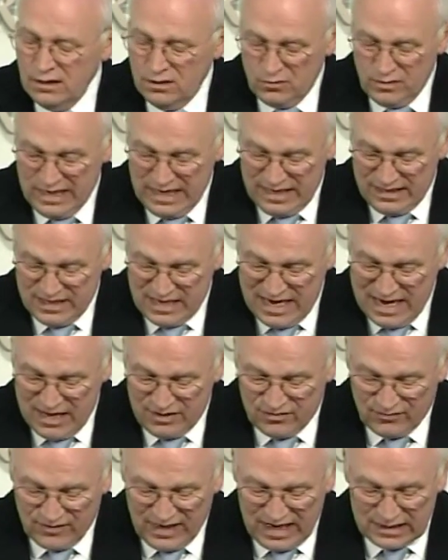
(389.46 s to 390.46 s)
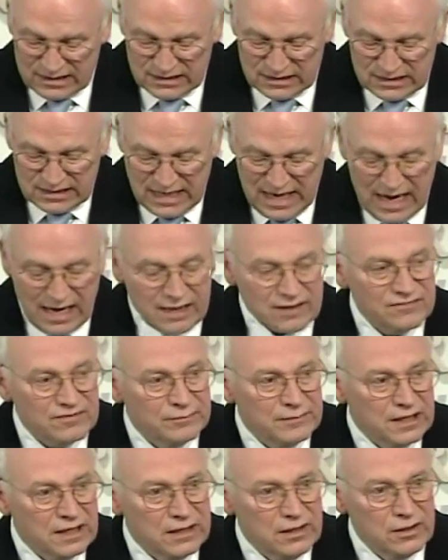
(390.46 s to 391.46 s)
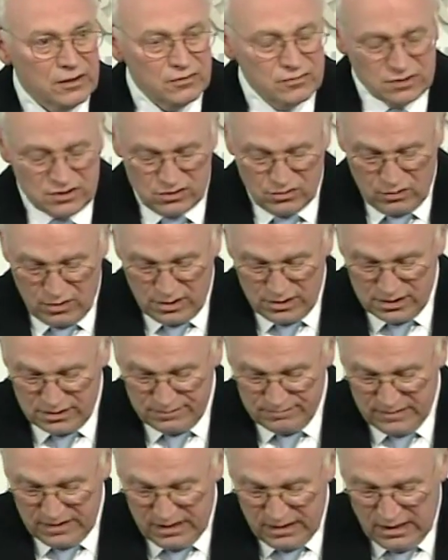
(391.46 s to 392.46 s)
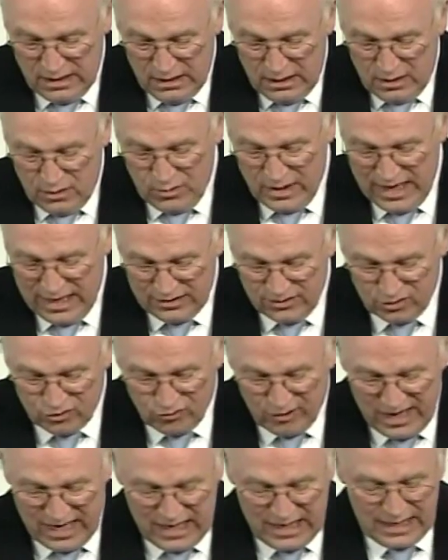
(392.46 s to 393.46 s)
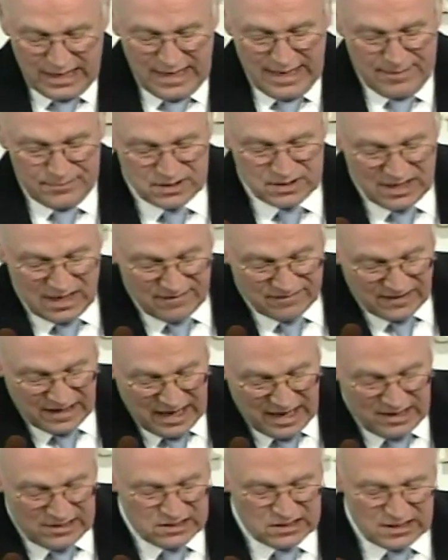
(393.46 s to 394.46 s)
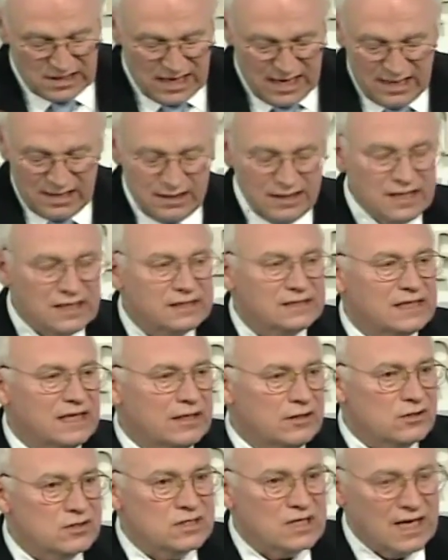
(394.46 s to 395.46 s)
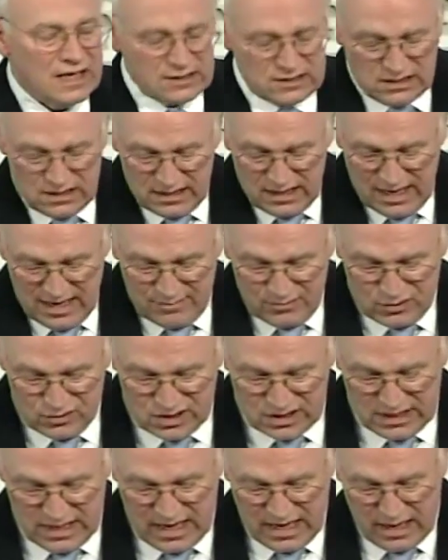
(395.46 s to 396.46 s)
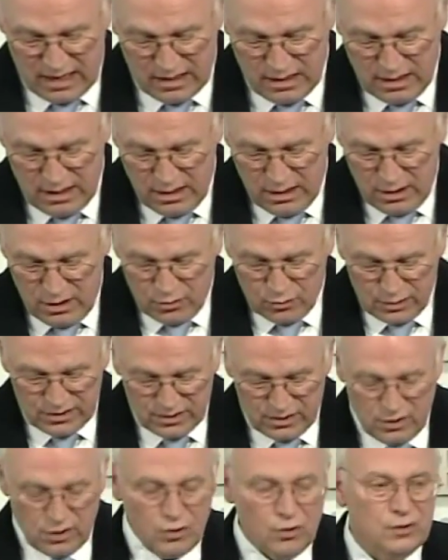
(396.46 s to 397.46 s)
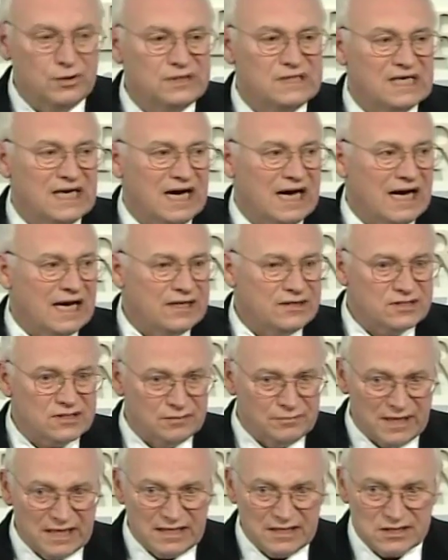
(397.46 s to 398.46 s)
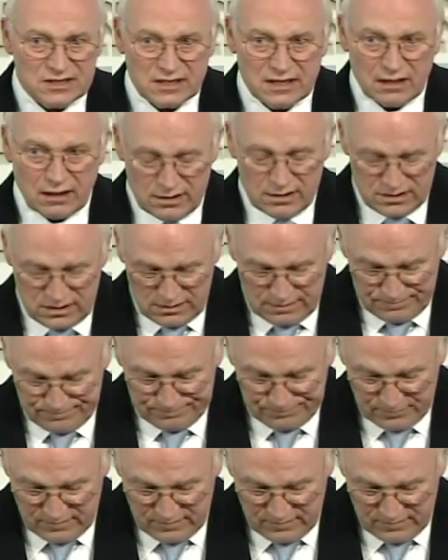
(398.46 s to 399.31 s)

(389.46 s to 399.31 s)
We had the anthrax attack from an unknown source. We had the training camps in Afghanistan and dictators like Saddam Hussein with known ties to Mideast terrorists.